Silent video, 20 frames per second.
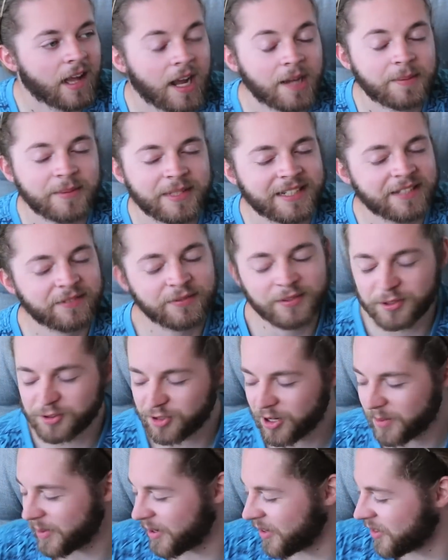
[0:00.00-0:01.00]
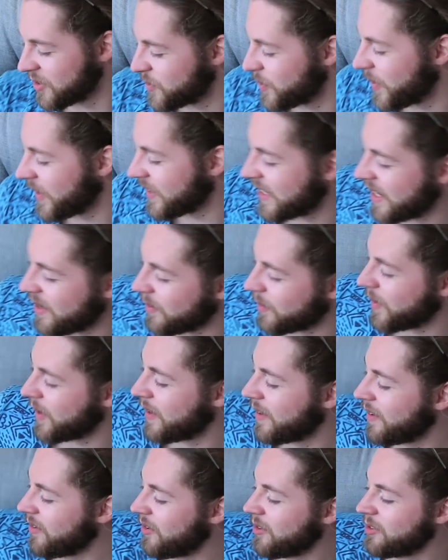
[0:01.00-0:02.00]
I mean, if you trip into this big damn
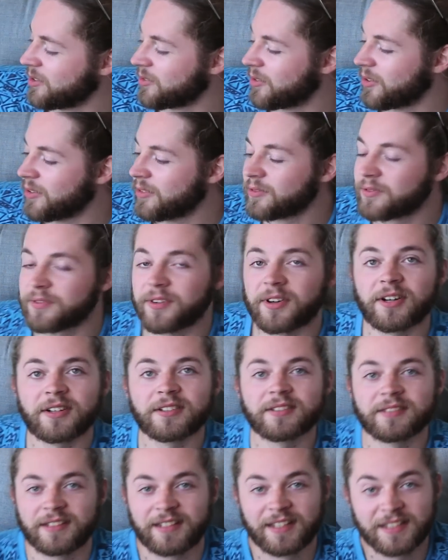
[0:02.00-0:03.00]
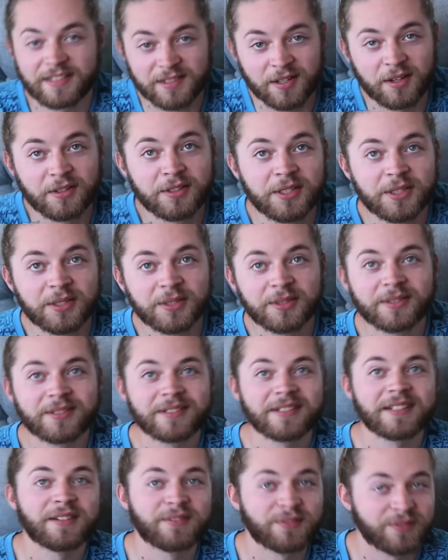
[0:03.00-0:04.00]
pit on your own fault, that's on you.
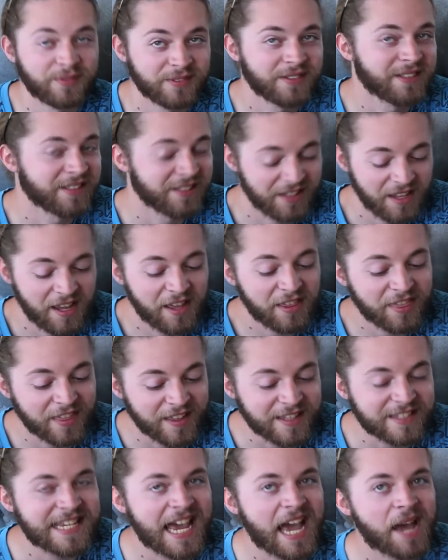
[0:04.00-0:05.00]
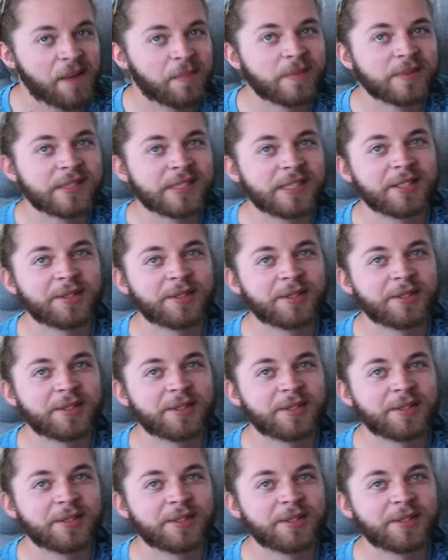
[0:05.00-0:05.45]
If things happen to